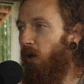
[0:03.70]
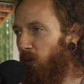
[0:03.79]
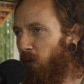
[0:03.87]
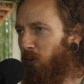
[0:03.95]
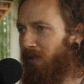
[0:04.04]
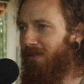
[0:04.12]

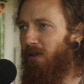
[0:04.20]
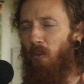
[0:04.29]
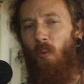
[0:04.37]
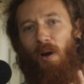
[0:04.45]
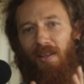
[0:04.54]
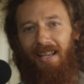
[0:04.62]
Who is the
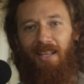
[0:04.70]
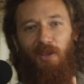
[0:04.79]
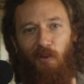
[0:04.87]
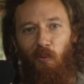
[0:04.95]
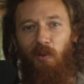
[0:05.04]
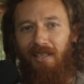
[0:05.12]
one that
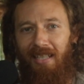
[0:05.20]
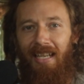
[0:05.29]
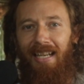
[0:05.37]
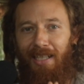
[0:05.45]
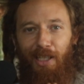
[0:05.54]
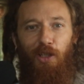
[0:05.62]
is really
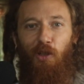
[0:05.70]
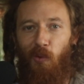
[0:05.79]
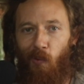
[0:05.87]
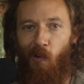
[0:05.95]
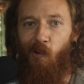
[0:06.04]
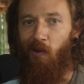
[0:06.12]
in
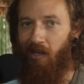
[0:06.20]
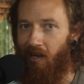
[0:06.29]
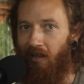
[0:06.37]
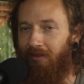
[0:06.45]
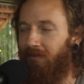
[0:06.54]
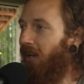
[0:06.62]
control
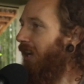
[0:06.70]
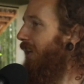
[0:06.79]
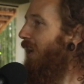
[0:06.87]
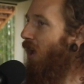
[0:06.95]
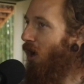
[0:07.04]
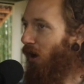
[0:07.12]
here, right?
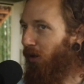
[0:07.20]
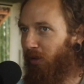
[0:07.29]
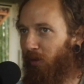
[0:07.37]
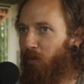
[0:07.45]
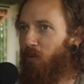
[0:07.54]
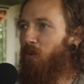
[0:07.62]
Are
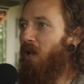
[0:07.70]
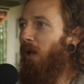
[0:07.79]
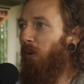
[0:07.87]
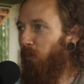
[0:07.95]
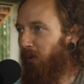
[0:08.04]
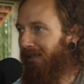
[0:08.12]
you
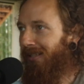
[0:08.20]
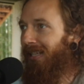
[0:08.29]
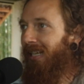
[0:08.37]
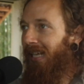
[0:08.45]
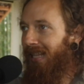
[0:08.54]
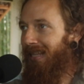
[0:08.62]

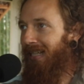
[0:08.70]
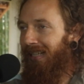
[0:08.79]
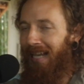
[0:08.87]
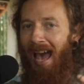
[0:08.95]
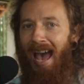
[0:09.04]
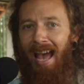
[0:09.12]
really the
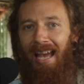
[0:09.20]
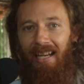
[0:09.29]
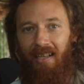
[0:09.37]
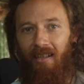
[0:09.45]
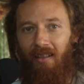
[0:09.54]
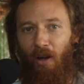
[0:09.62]

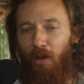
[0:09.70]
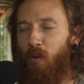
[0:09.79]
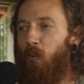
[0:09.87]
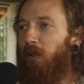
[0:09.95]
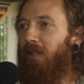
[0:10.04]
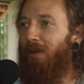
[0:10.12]
guide? Are you
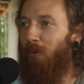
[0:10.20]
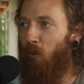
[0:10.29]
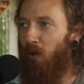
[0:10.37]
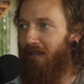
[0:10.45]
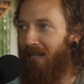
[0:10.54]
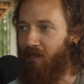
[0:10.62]
really the
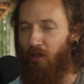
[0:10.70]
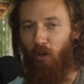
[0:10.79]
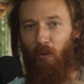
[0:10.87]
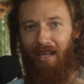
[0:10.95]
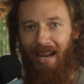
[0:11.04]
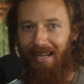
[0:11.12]
one that is
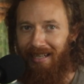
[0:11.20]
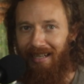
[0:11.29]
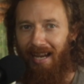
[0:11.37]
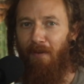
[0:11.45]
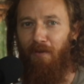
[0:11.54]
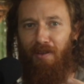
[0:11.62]

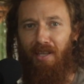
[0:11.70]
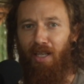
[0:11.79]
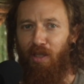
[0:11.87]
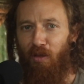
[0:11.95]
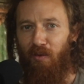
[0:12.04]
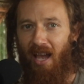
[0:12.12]
creating everything
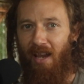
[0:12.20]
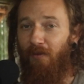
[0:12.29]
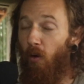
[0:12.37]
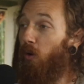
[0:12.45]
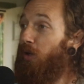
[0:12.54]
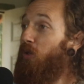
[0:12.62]
in your life?
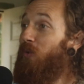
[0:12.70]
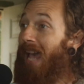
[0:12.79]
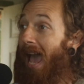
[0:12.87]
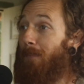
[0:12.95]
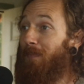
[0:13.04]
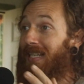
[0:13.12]
Or are you
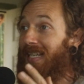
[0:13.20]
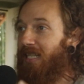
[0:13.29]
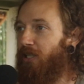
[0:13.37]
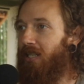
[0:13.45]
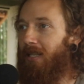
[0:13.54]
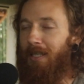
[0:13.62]
tapping
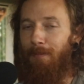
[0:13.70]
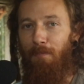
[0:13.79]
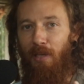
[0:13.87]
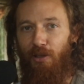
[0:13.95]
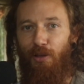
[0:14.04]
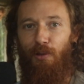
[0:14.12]
into this
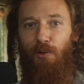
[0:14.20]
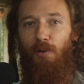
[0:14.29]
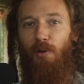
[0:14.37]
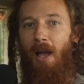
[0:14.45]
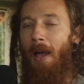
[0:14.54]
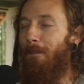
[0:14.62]

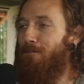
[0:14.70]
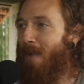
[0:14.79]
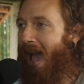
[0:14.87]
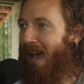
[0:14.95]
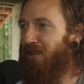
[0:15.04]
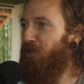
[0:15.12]
mystical,
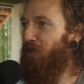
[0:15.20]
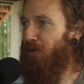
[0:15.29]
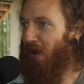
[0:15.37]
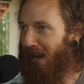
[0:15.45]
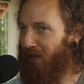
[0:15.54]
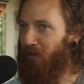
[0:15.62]

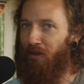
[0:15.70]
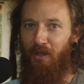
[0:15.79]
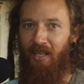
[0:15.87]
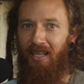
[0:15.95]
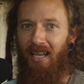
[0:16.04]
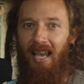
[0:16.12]
magical
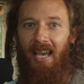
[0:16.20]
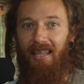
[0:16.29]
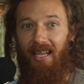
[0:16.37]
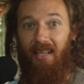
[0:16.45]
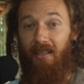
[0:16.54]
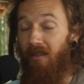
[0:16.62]
energy
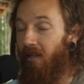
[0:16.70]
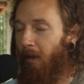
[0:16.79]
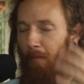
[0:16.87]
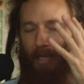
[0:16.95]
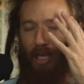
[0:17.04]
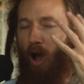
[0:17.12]
that is
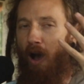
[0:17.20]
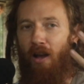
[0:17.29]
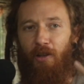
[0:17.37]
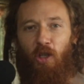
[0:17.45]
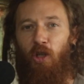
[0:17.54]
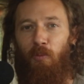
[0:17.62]

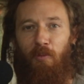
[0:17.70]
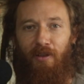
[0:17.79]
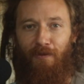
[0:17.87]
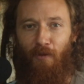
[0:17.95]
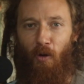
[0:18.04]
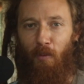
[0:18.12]
beyond human
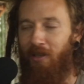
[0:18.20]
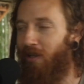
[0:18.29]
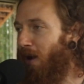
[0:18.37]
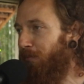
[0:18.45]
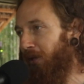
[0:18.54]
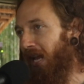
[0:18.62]
form and
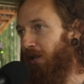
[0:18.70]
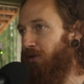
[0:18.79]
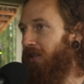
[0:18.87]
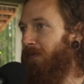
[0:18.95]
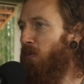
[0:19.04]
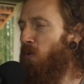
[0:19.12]

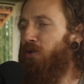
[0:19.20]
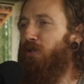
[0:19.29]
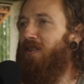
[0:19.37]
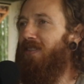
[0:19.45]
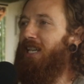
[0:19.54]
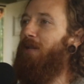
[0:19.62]
comprehension? I want you
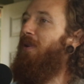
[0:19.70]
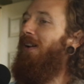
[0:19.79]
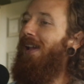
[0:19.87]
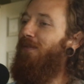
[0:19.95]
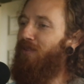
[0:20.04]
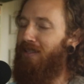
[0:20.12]
to think about
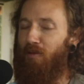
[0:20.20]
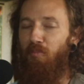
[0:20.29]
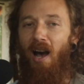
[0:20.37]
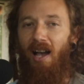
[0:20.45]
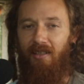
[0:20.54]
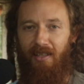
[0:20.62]
everything
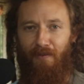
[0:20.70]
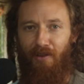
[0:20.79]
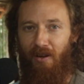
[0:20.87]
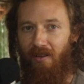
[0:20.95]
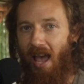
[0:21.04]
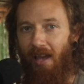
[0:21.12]
positive in
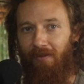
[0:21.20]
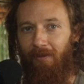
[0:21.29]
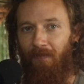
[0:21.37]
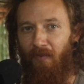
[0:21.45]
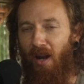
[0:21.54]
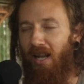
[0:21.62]
your life.
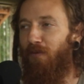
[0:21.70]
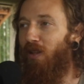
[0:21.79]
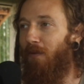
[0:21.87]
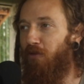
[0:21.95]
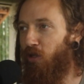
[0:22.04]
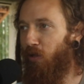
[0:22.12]
Right? If you
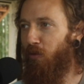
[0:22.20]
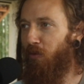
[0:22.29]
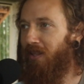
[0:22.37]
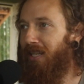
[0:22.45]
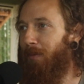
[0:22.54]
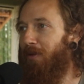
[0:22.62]
have
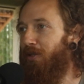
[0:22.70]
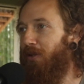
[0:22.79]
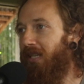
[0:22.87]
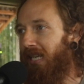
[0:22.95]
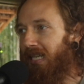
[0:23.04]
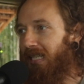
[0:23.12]
children, think about your
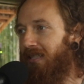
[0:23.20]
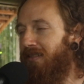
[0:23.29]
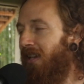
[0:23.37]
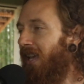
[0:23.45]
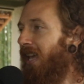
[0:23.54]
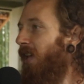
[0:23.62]
kids.
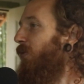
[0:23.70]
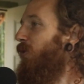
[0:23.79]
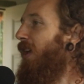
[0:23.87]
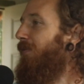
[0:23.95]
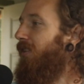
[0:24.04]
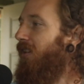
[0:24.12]
If you
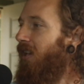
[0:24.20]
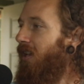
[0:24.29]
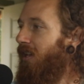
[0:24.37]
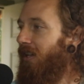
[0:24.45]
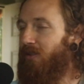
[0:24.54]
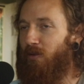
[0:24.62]
have a,
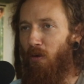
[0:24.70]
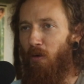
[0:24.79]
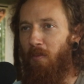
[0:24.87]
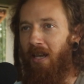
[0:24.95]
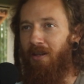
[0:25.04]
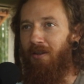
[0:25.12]
a
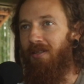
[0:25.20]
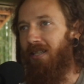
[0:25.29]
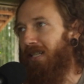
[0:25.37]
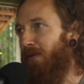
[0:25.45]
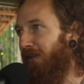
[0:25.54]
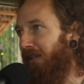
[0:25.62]
soulmate or a
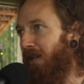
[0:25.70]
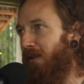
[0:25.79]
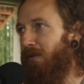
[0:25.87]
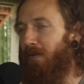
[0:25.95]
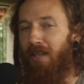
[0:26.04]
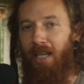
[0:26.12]
significant
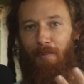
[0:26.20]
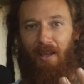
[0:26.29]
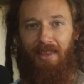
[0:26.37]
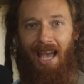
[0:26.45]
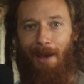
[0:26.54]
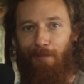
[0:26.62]
other, think
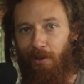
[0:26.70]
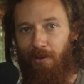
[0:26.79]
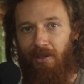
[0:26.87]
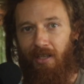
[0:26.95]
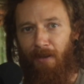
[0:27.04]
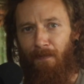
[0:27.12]
about that
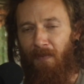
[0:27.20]
person.